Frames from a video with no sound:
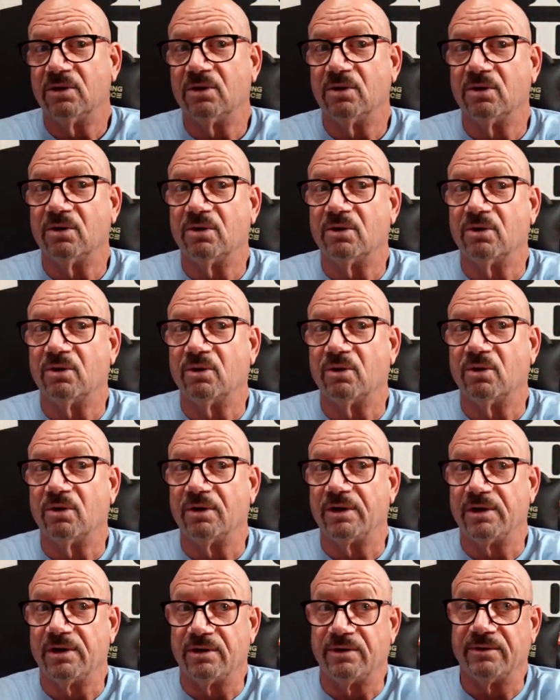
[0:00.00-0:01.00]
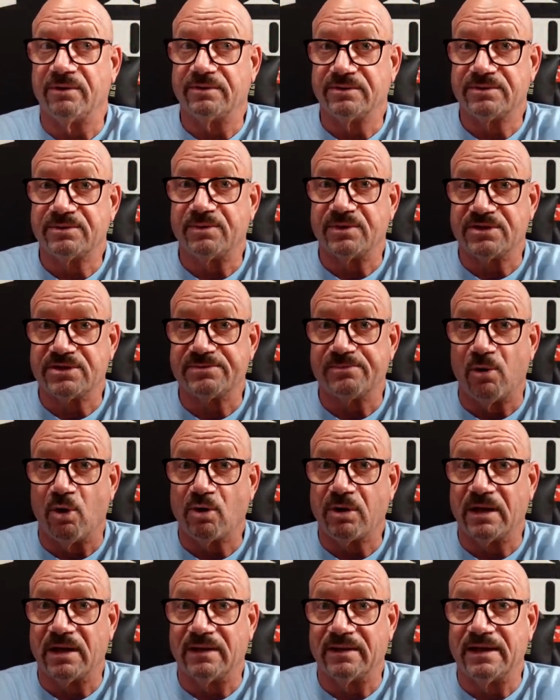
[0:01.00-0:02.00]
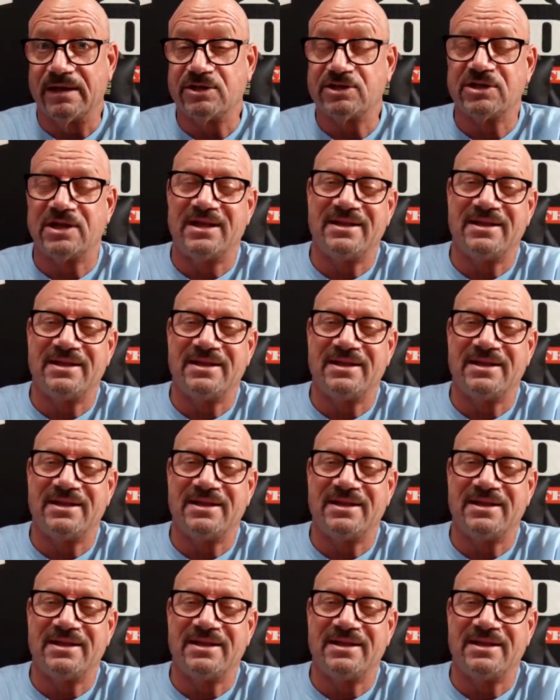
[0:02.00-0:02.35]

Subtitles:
or you know, with smoke inhalation.